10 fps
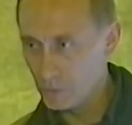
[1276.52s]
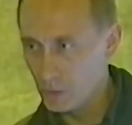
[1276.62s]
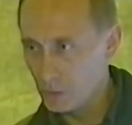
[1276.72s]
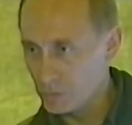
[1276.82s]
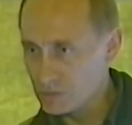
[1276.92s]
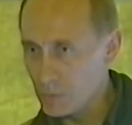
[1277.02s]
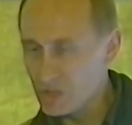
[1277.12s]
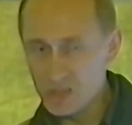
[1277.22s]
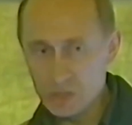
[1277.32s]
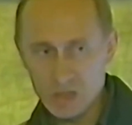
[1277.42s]

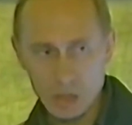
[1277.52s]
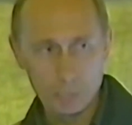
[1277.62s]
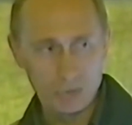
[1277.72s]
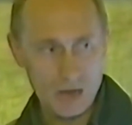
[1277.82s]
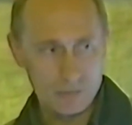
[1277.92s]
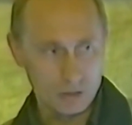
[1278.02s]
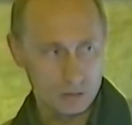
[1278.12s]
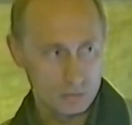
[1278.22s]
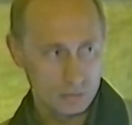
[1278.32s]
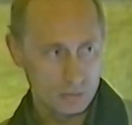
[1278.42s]
that
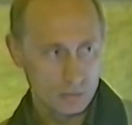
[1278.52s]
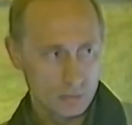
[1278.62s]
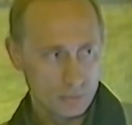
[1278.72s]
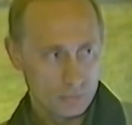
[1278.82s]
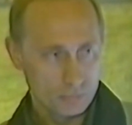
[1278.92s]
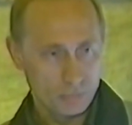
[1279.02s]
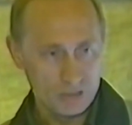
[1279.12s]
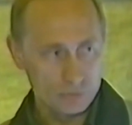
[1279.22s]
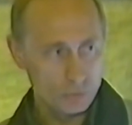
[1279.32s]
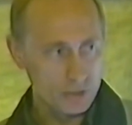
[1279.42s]
the decision
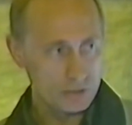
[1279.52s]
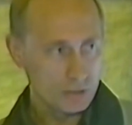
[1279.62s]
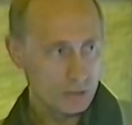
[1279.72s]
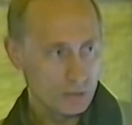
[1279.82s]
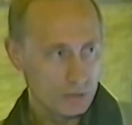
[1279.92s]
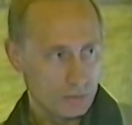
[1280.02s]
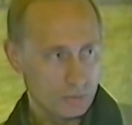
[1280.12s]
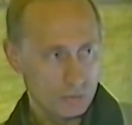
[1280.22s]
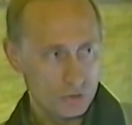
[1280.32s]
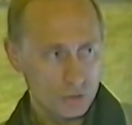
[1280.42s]
had already been
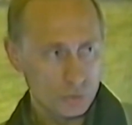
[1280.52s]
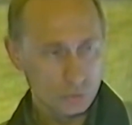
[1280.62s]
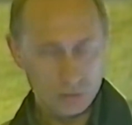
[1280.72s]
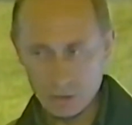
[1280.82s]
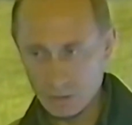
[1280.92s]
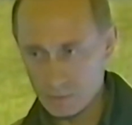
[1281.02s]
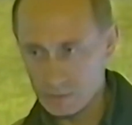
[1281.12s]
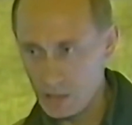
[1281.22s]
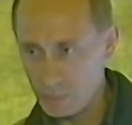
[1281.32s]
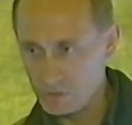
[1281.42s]
taken.
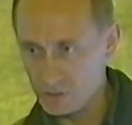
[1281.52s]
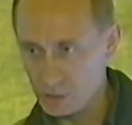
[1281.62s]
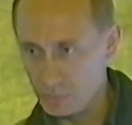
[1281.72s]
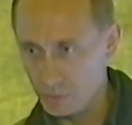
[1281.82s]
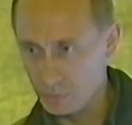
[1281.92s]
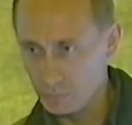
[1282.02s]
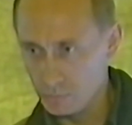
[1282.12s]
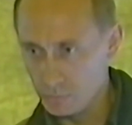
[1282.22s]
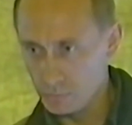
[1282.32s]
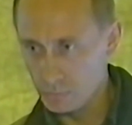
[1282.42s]
This was the
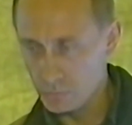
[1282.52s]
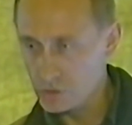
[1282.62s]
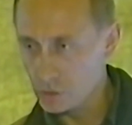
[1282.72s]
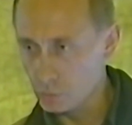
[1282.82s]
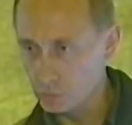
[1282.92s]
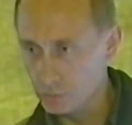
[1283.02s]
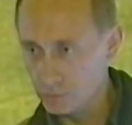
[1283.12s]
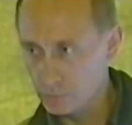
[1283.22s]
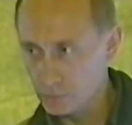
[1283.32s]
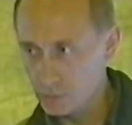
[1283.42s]
moment when
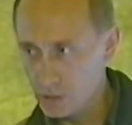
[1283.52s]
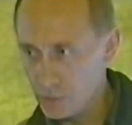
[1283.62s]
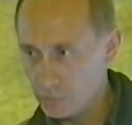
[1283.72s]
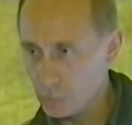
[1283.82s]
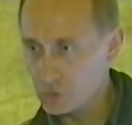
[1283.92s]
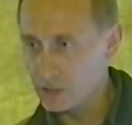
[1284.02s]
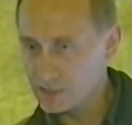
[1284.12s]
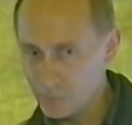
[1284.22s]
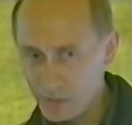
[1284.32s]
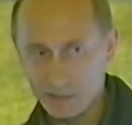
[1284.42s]

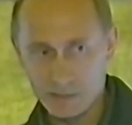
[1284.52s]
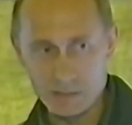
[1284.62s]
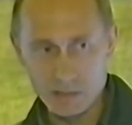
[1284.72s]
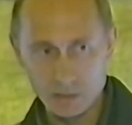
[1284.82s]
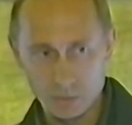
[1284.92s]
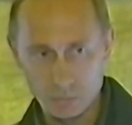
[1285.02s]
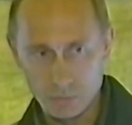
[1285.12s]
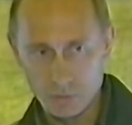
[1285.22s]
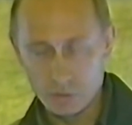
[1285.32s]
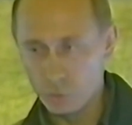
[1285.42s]
Vladimir Putin
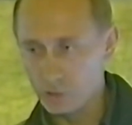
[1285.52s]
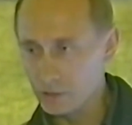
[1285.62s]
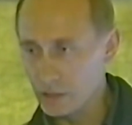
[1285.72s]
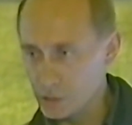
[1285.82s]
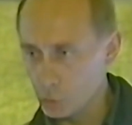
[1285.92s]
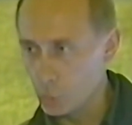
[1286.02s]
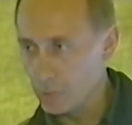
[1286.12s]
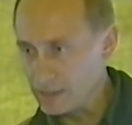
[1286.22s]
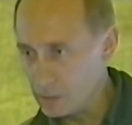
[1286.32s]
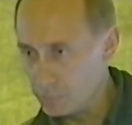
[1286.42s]
came on the
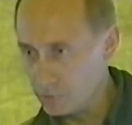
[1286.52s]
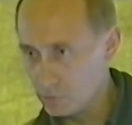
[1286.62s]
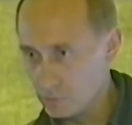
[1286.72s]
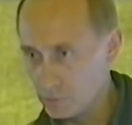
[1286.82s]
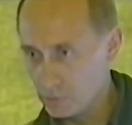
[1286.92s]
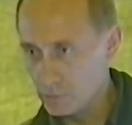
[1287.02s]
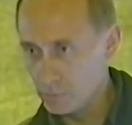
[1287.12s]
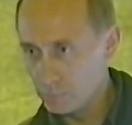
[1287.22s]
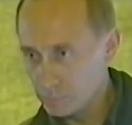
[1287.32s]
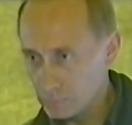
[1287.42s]
scene, first as prime
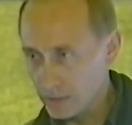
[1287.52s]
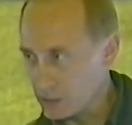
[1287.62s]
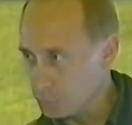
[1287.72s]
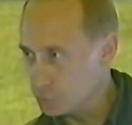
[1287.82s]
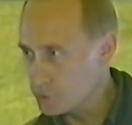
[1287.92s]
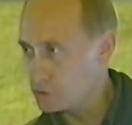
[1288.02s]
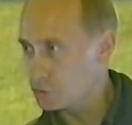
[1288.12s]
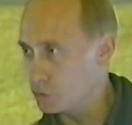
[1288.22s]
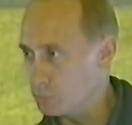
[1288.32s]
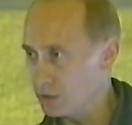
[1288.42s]
minister and soon to
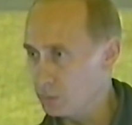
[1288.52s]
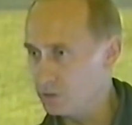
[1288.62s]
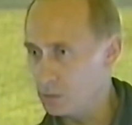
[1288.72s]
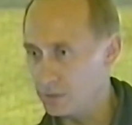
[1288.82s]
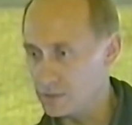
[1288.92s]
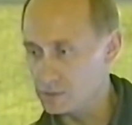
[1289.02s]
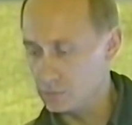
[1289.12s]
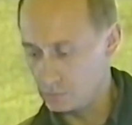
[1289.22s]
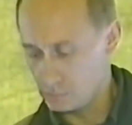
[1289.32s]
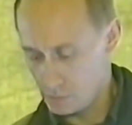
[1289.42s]
be president of Russia.